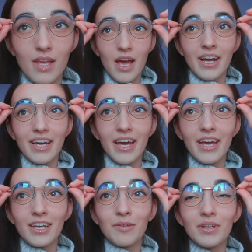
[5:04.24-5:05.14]
I
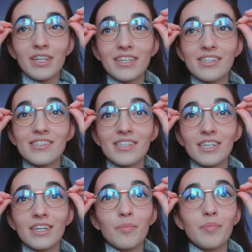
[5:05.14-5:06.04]
can immediately
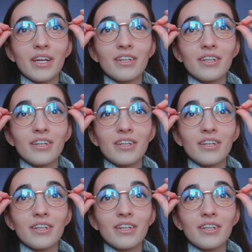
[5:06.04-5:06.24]
see a big